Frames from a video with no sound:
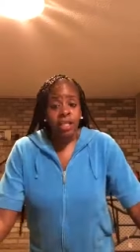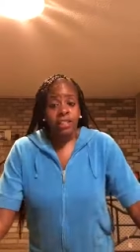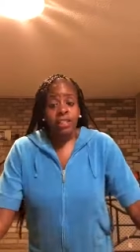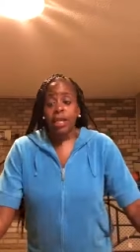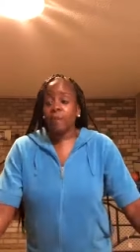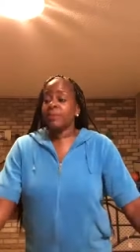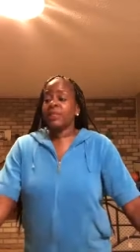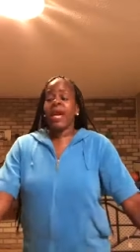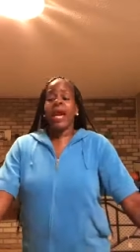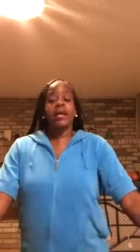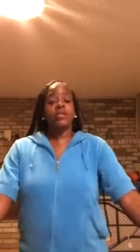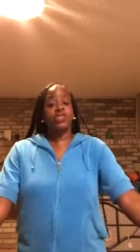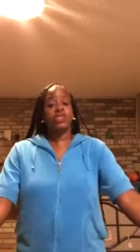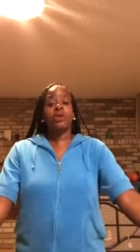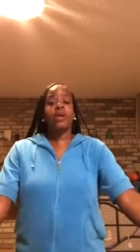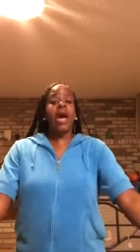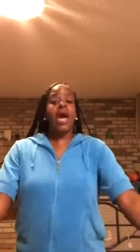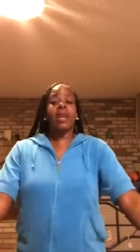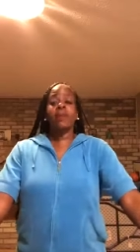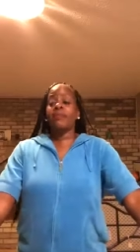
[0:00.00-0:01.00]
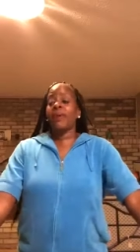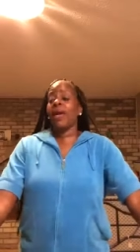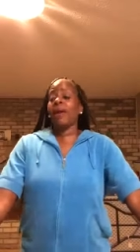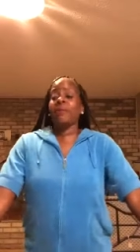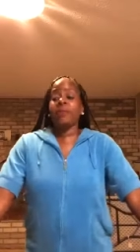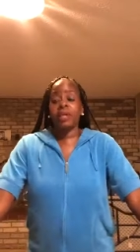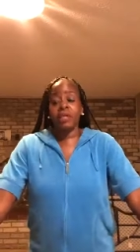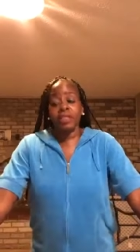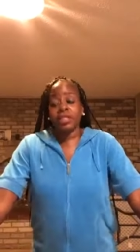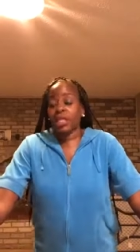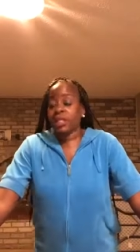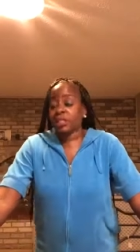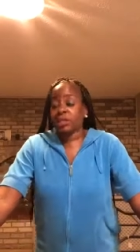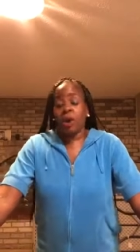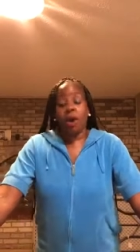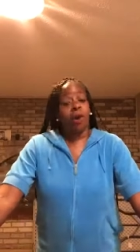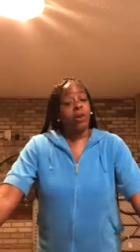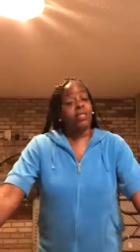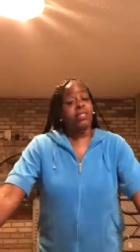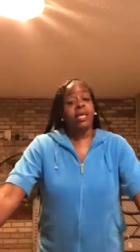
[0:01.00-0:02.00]
Sometimes you got to be able to just
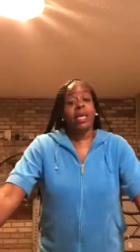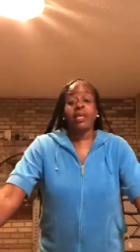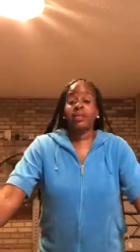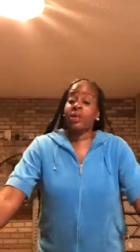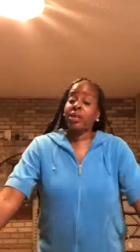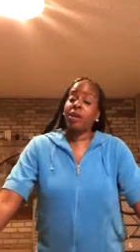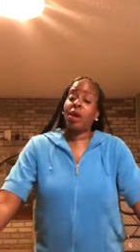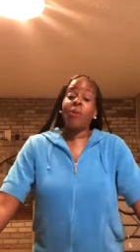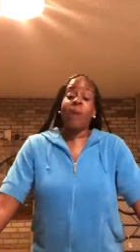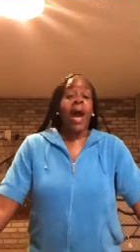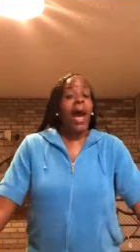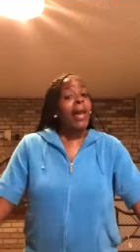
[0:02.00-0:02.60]
call and say, you know what,